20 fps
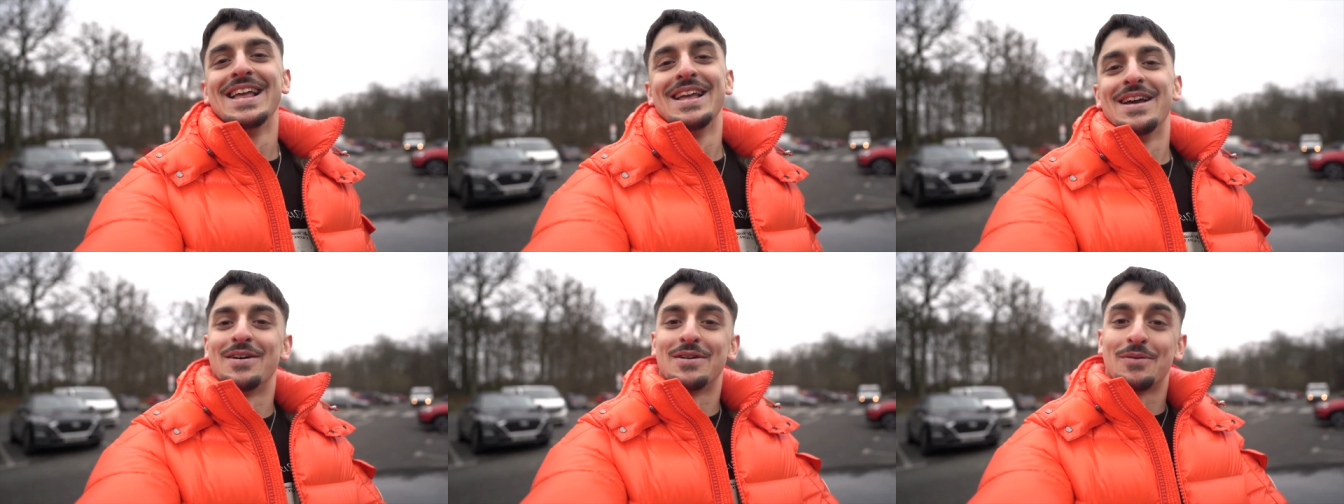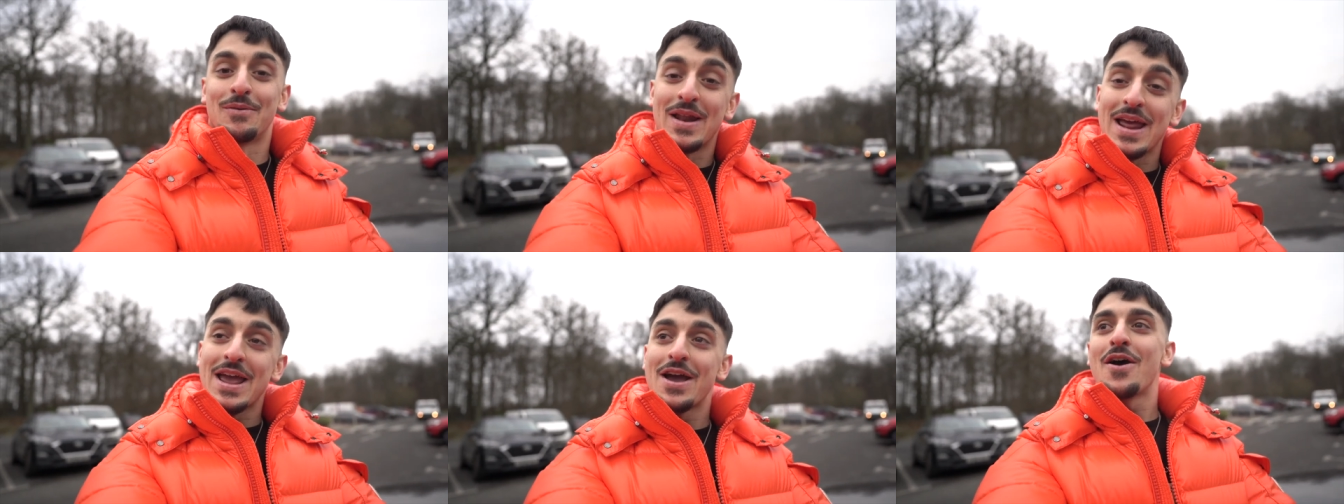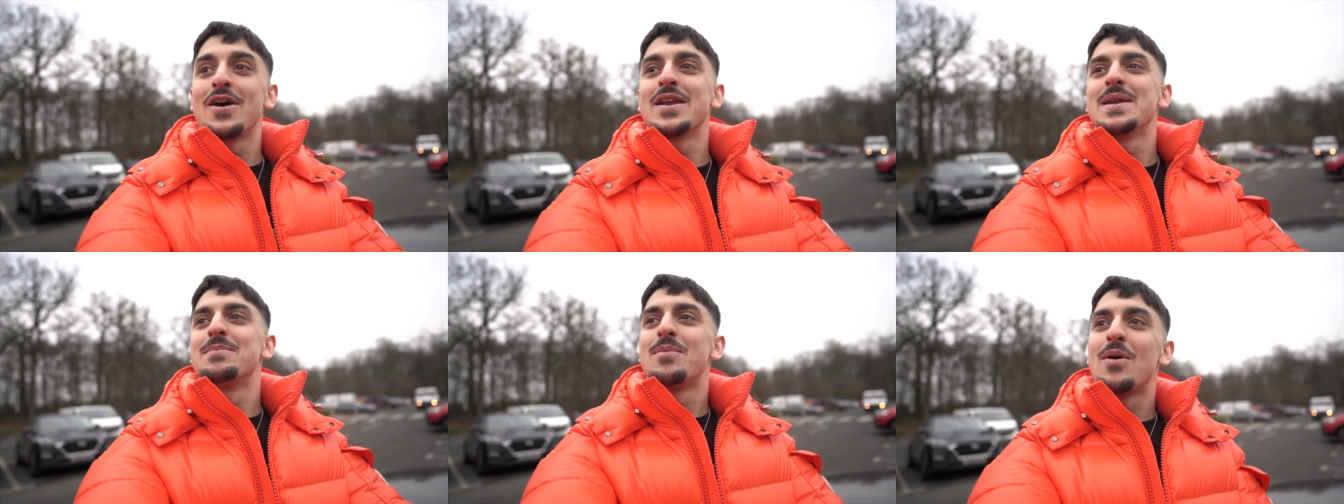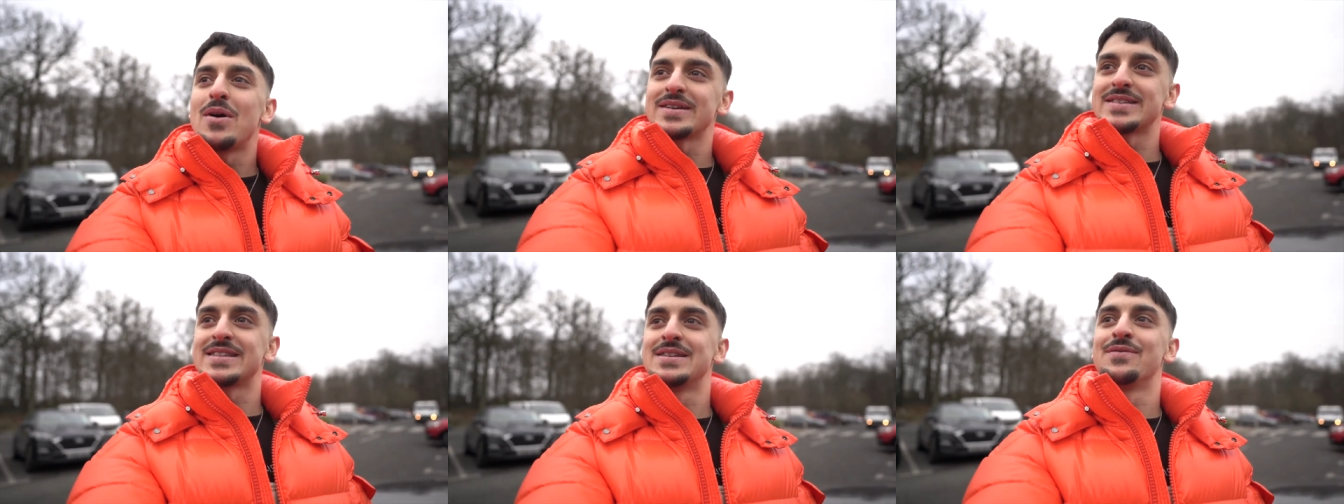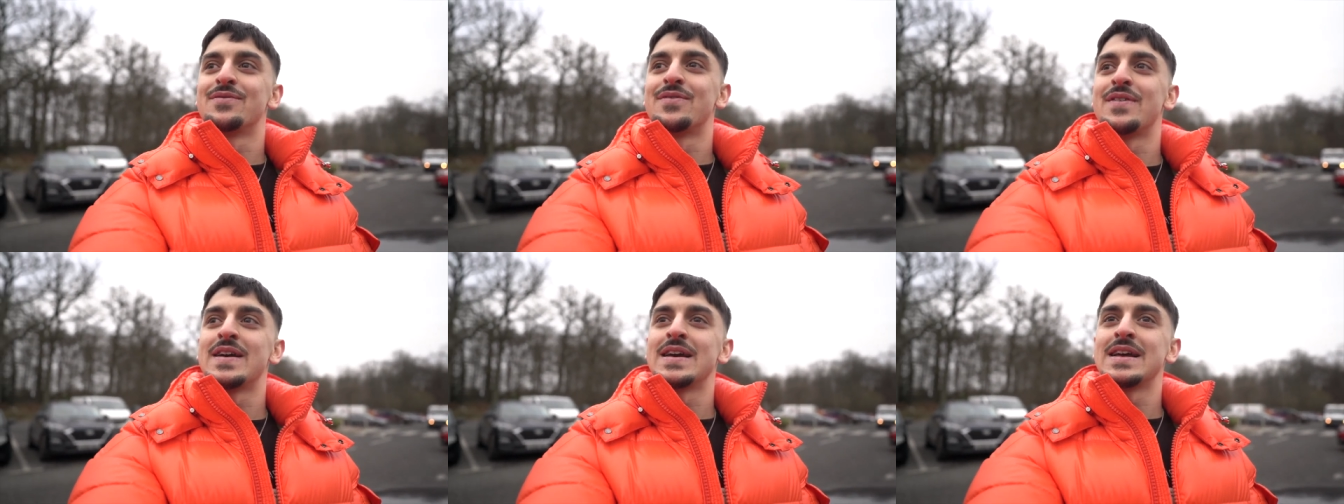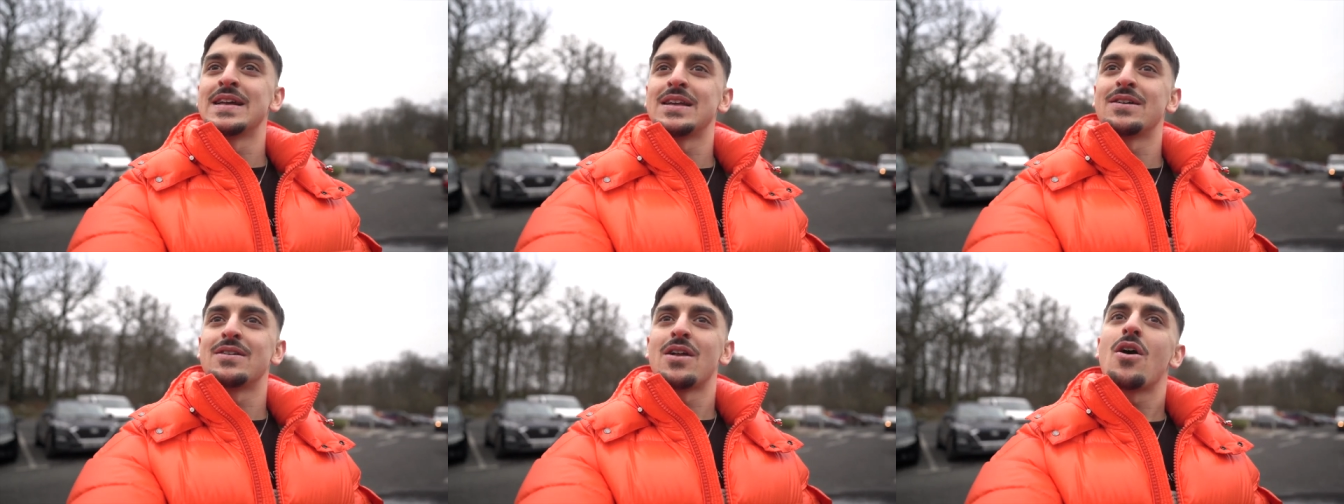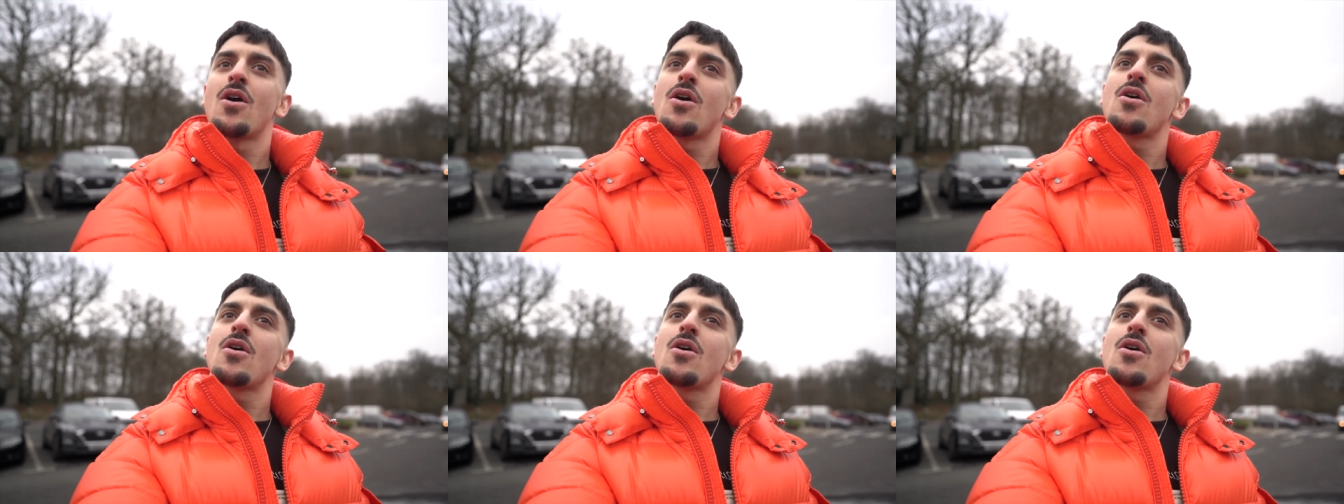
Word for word: And when they heard the boxing thing, they were like,